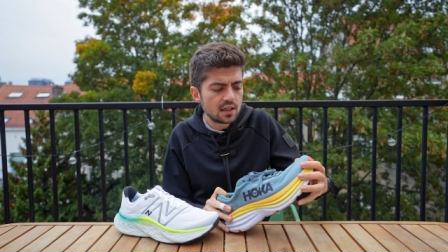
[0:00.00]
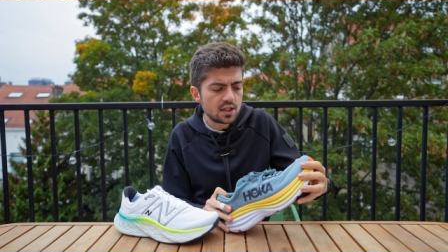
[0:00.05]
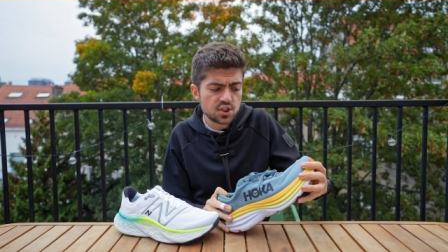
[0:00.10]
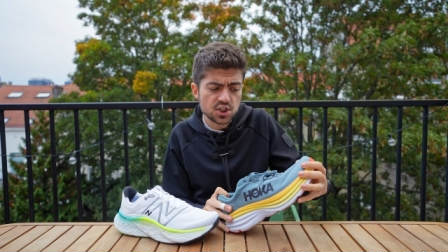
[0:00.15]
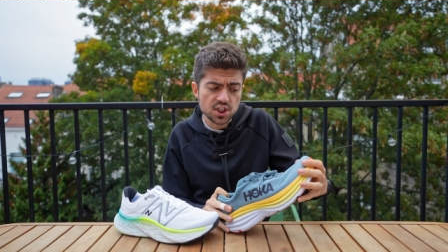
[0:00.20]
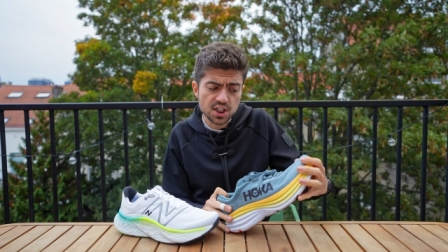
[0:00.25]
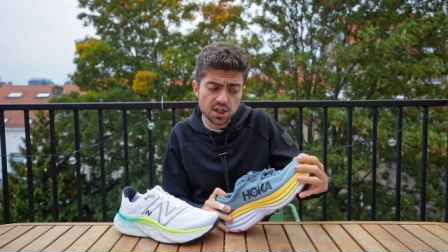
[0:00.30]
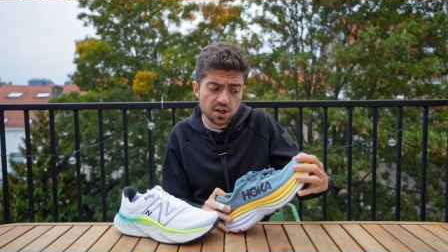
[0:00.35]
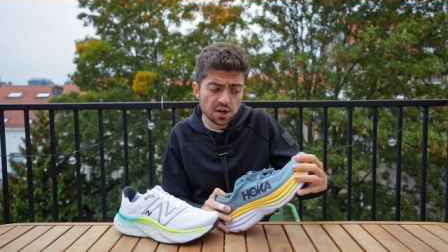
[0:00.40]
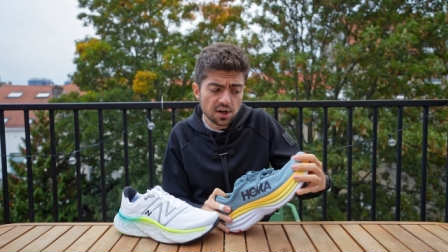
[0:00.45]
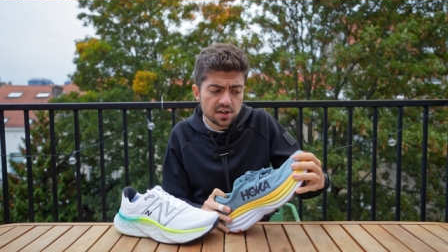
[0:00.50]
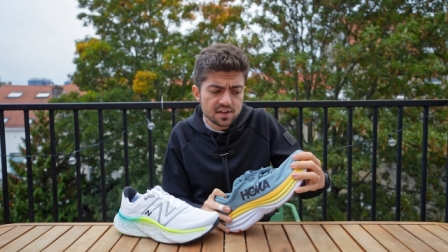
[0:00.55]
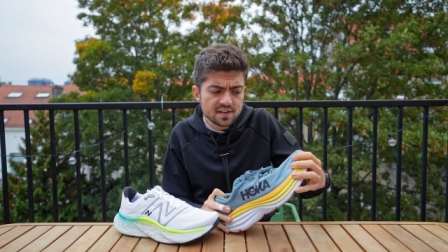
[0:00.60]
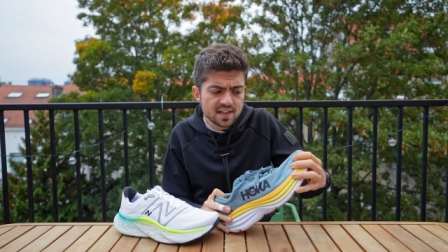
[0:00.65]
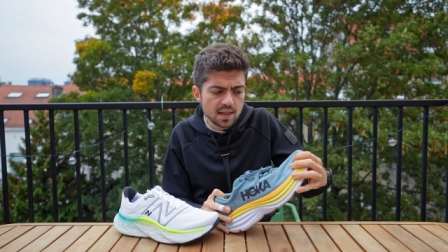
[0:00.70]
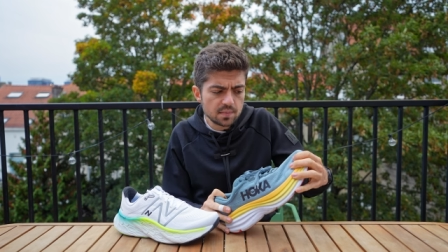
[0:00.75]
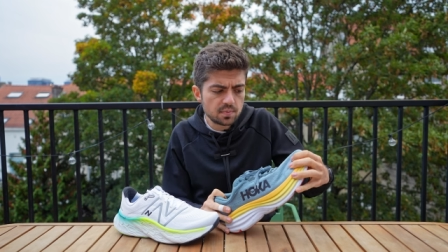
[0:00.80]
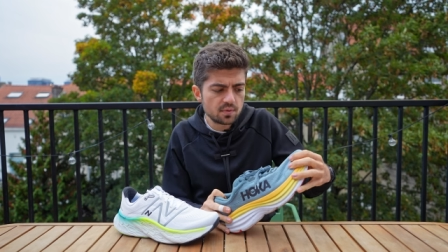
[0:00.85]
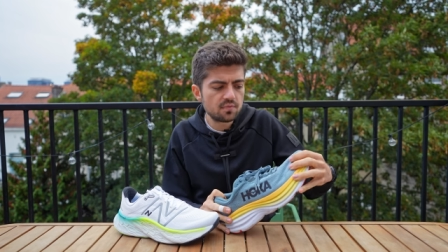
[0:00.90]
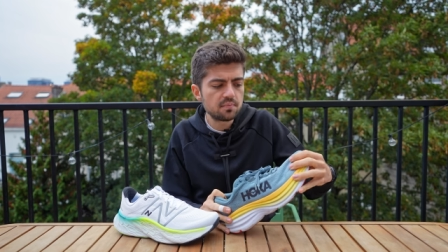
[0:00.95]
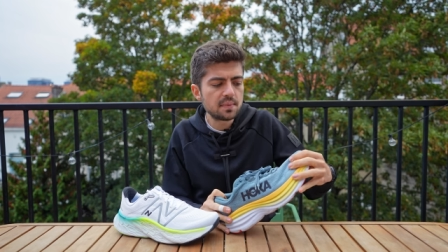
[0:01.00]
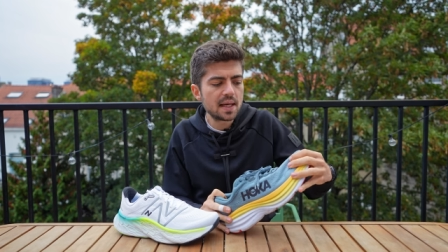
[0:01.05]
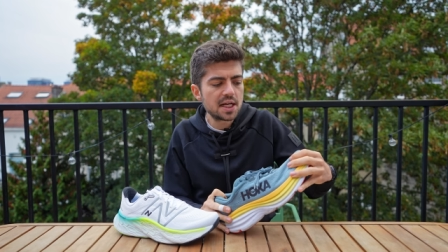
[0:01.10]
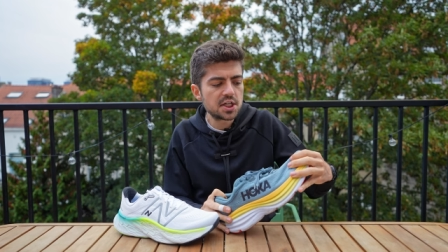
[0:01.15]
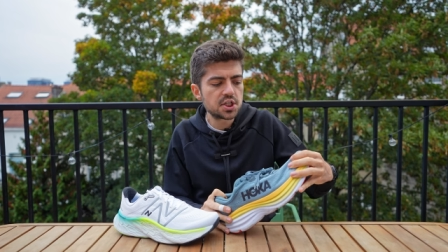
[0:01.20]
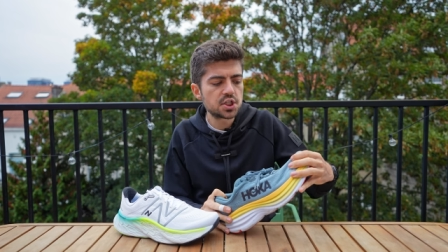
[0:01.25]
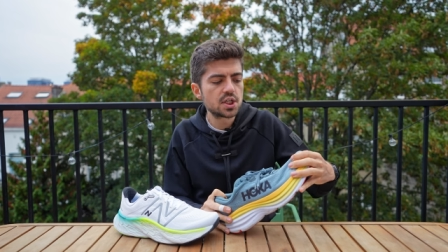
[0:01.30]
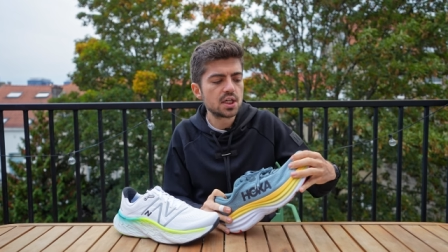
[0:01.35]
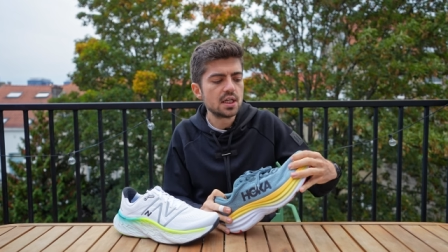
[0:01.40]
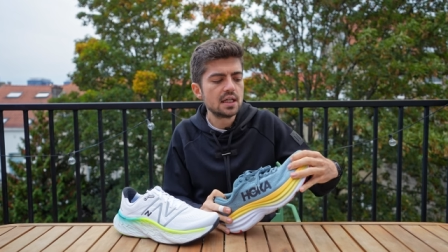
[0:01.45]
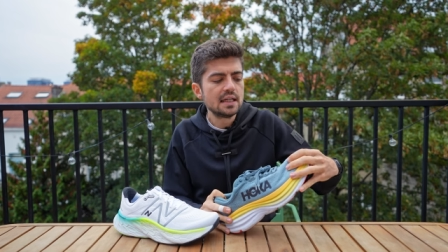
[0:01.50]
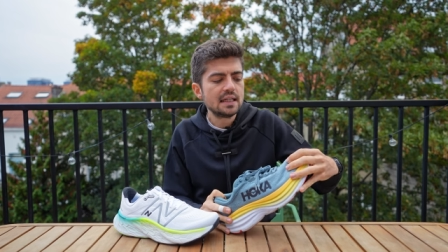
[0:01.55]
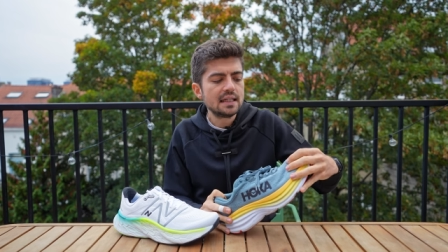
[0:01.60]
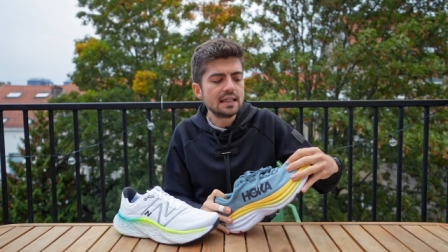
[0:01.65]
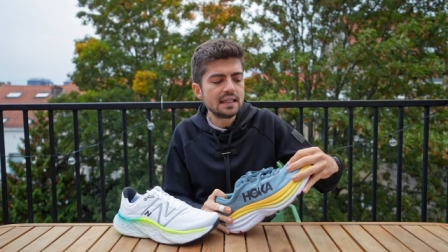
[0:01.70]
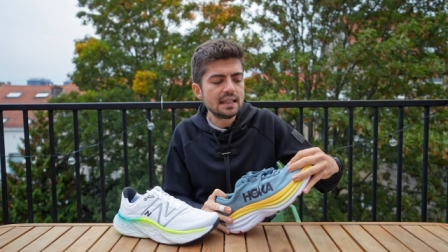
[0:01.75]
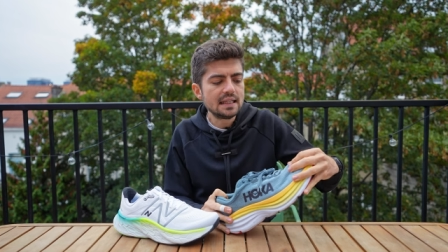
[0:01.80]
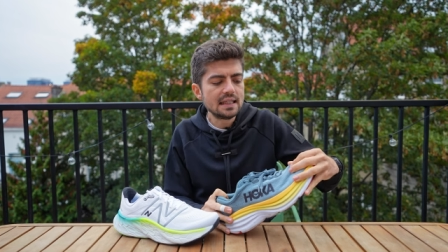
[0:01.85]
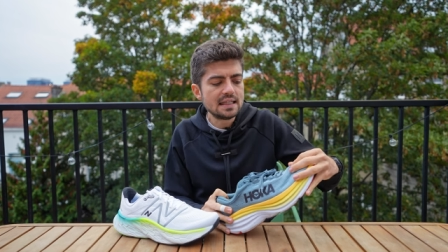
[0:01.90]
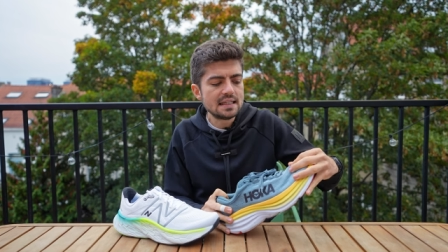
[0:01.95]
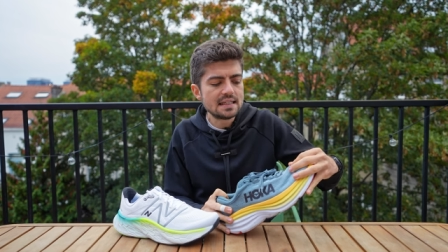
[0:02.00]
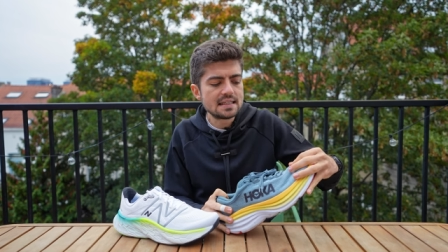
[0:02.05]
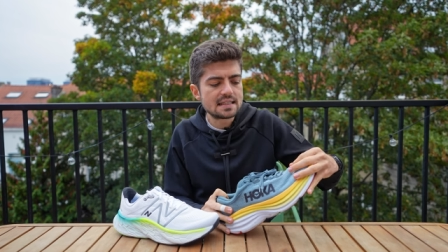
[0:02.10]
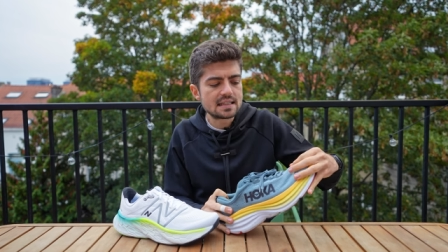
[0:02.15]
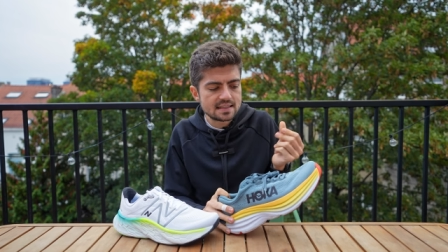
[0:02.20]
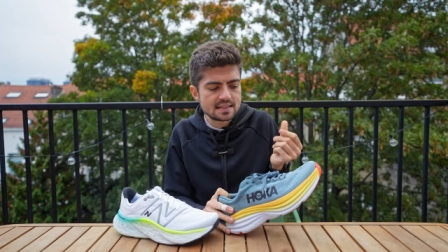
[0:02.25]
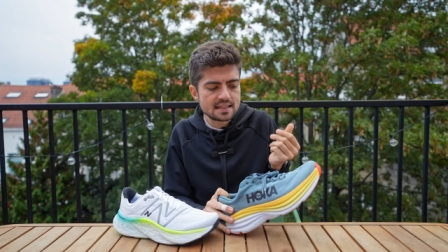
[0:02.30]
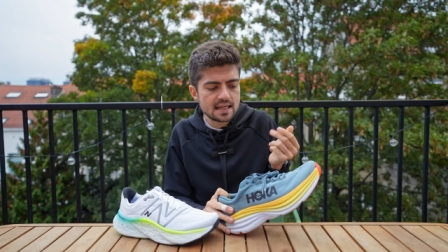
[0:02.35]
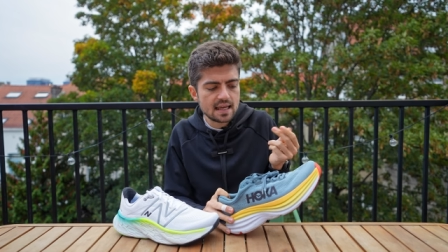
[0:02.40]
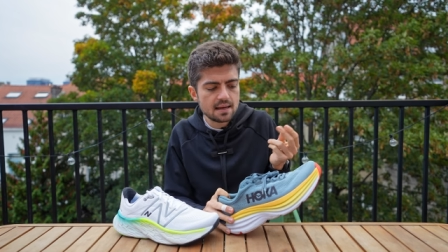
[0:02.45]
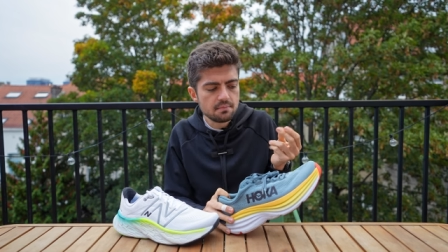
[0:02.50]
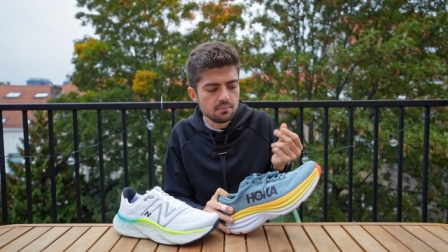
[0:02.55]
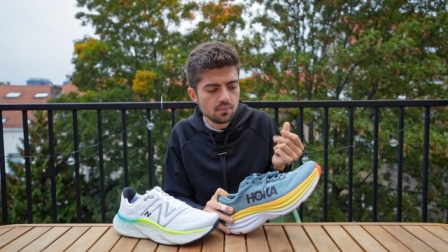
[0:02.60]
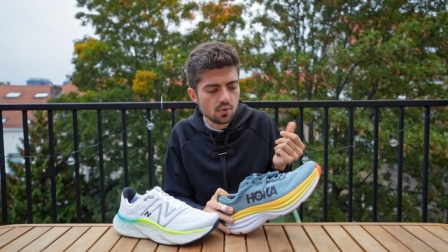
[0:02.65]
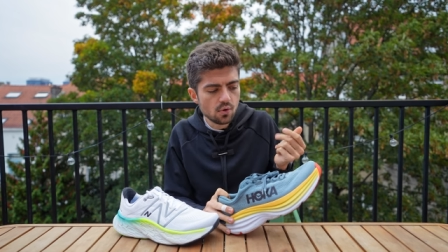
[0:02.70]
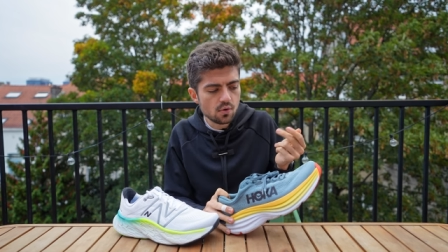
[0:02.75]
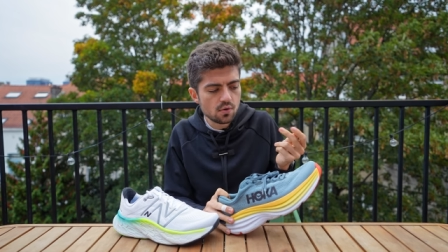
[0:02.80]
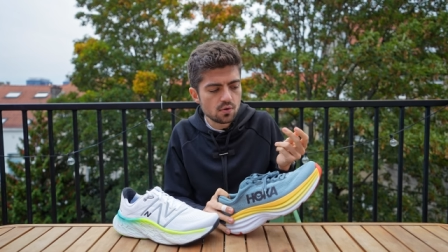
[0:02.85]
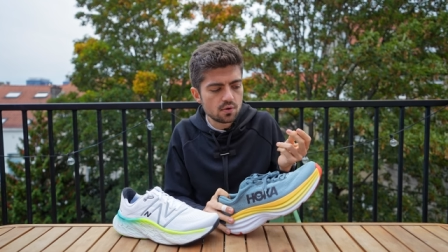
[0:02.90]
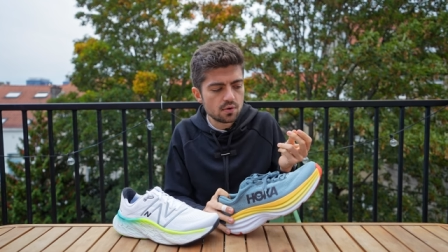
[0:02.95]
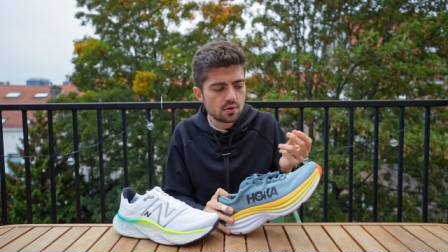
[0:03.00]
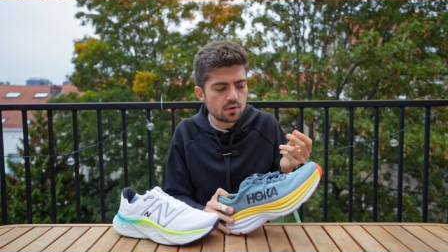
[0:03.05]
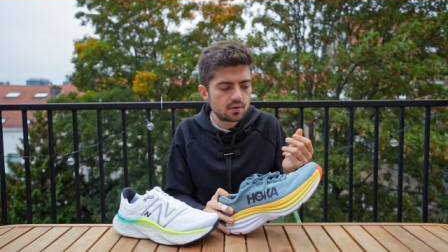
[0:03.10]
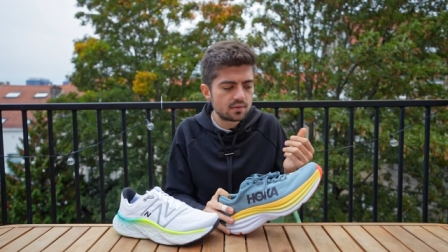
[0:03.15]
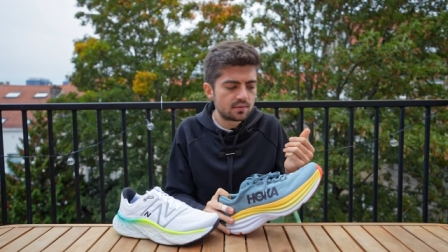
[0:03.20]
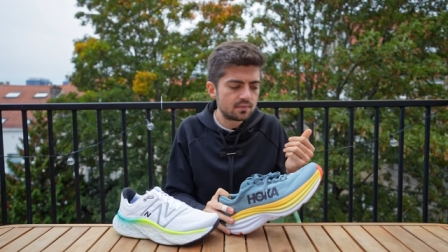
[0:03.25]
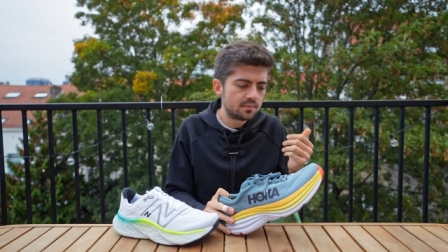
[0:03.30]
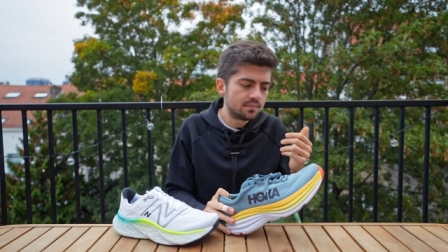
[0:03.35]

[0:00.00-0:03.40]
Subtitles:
jacquard type of mesh is, let's say, more